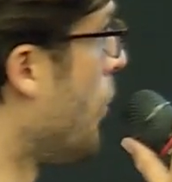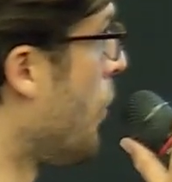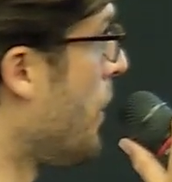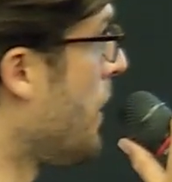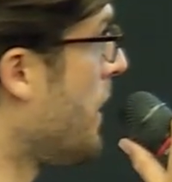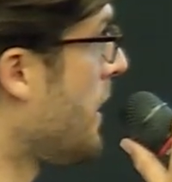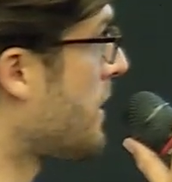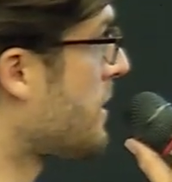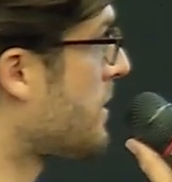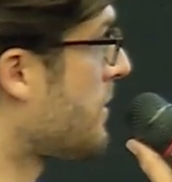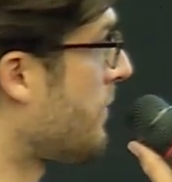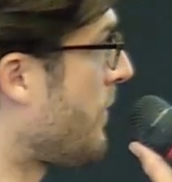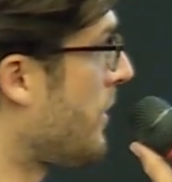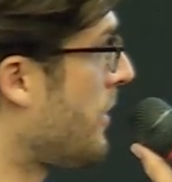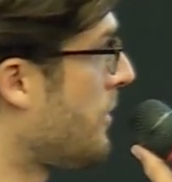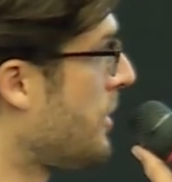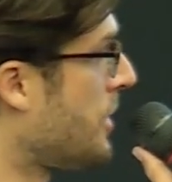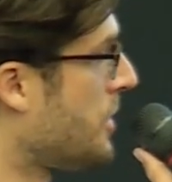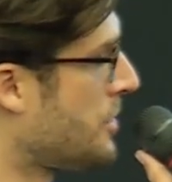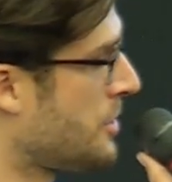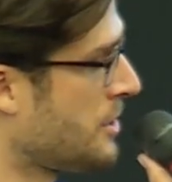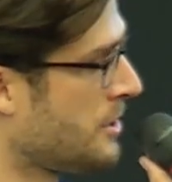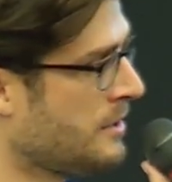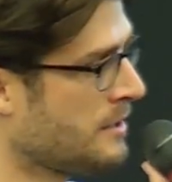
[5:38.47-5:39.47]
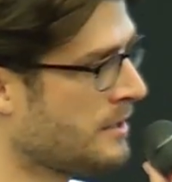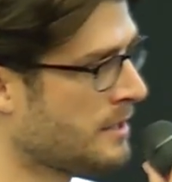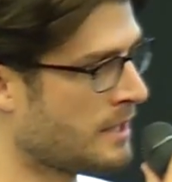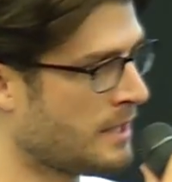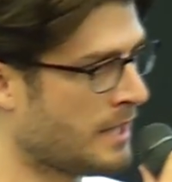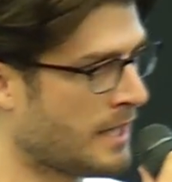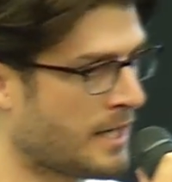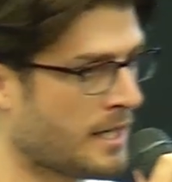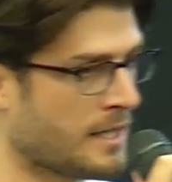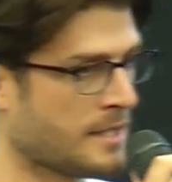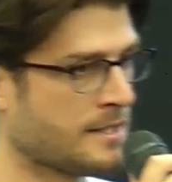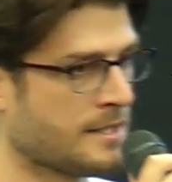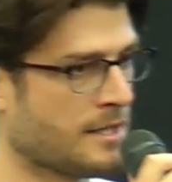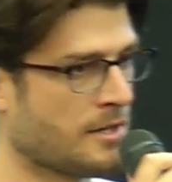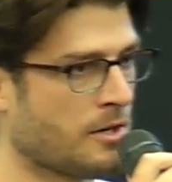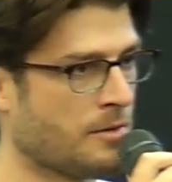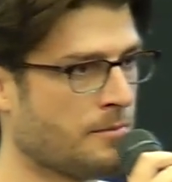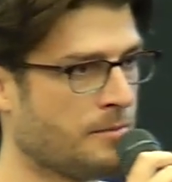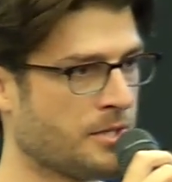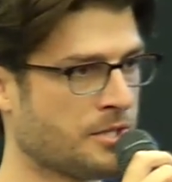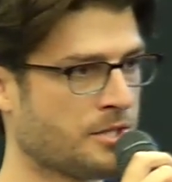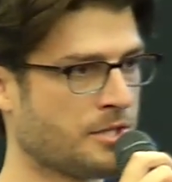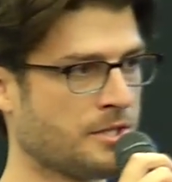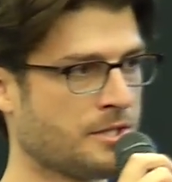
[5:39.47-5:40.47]
we as a foundation, like I said, our
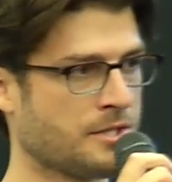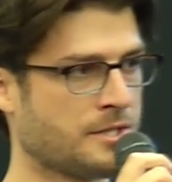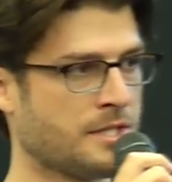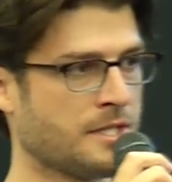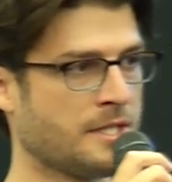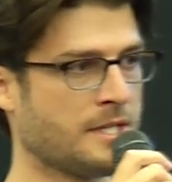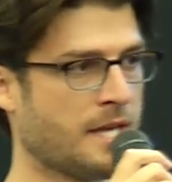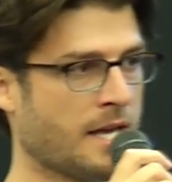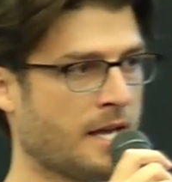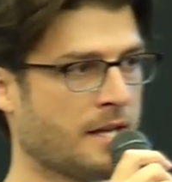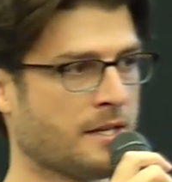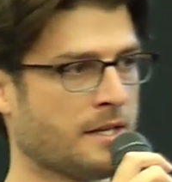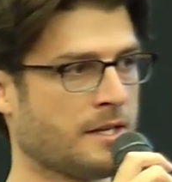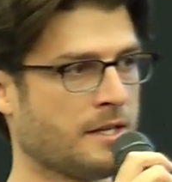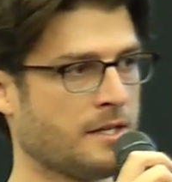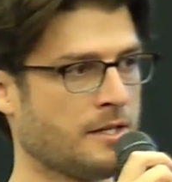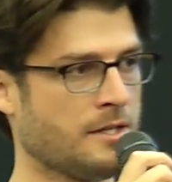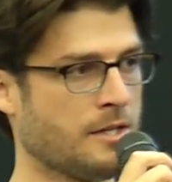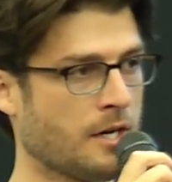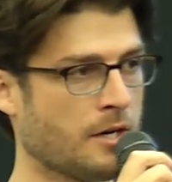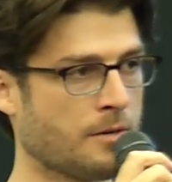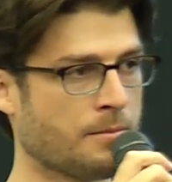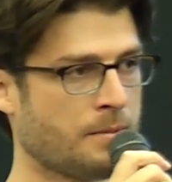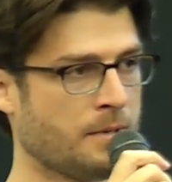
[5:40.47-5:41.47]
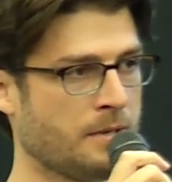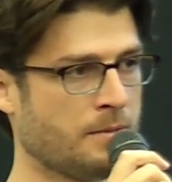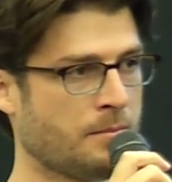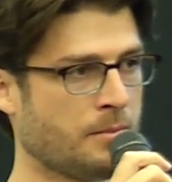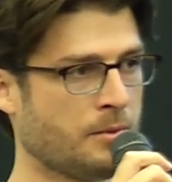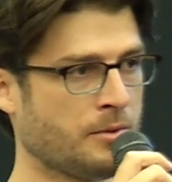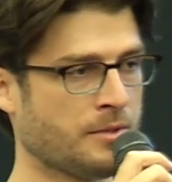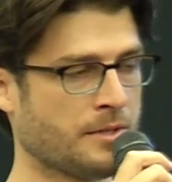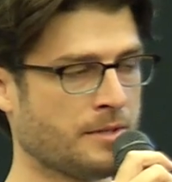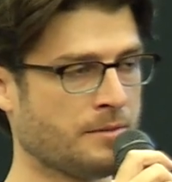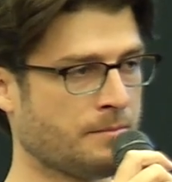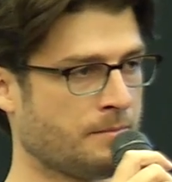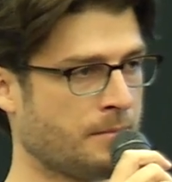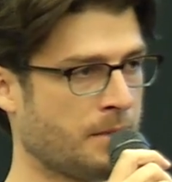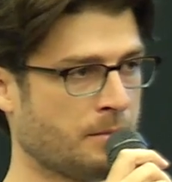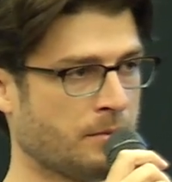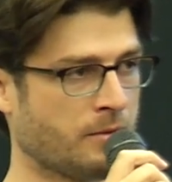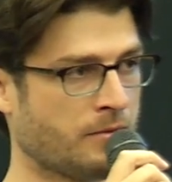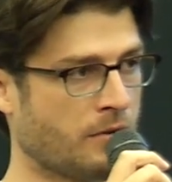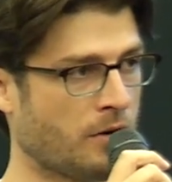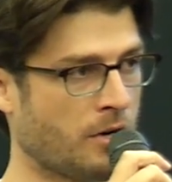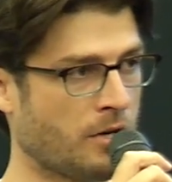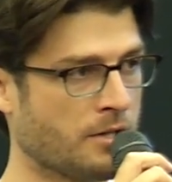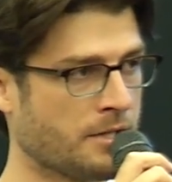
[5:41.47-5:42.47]
mission is to get young people and
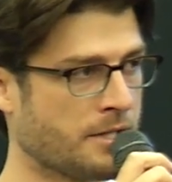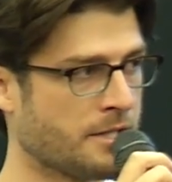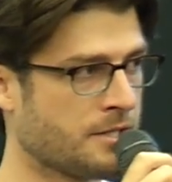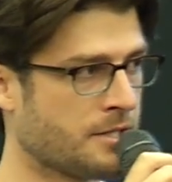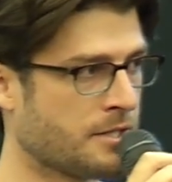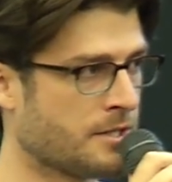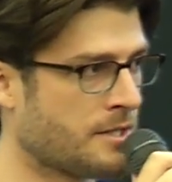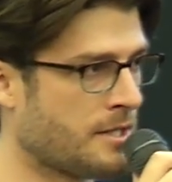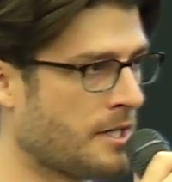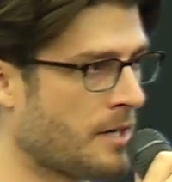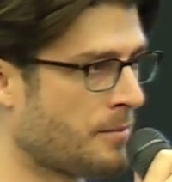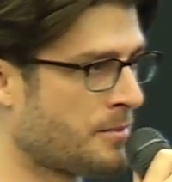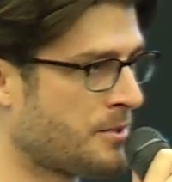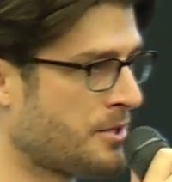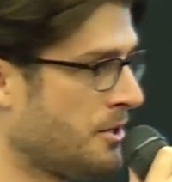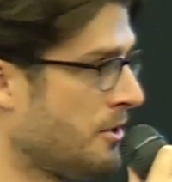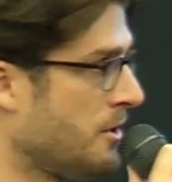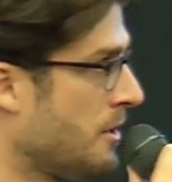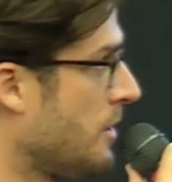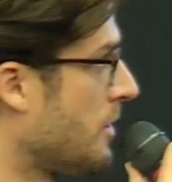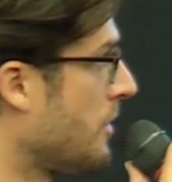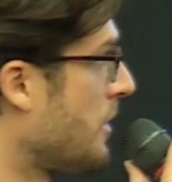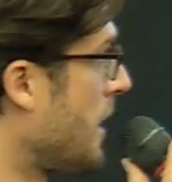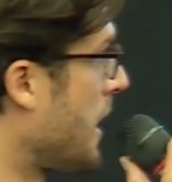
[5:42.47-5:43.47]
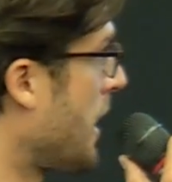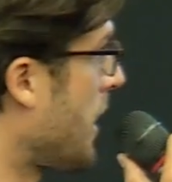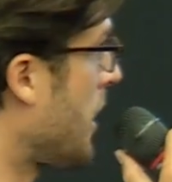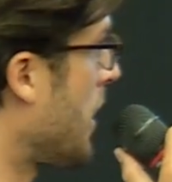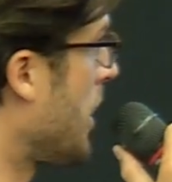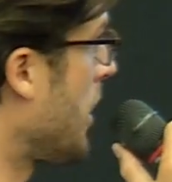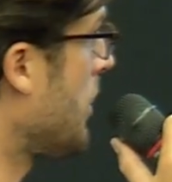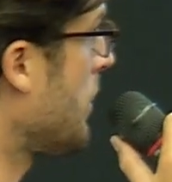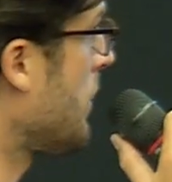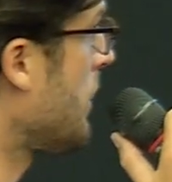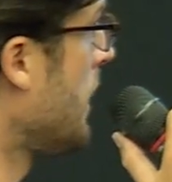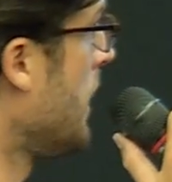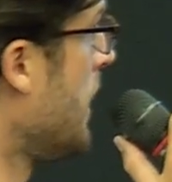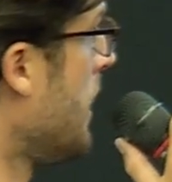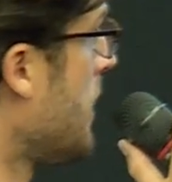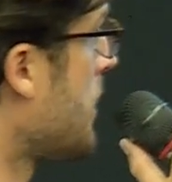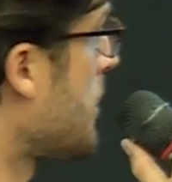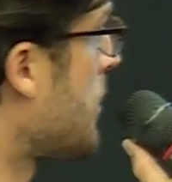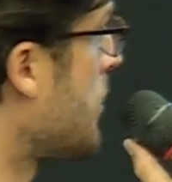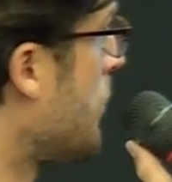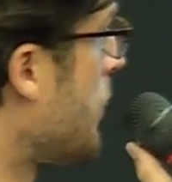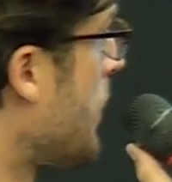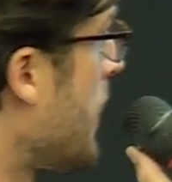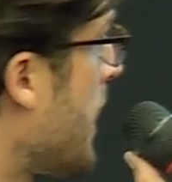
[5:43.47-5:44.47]
people of all ages the opportunity to learn how to code.
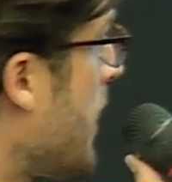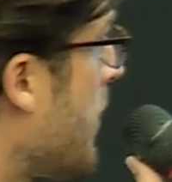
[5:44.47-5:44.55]
So we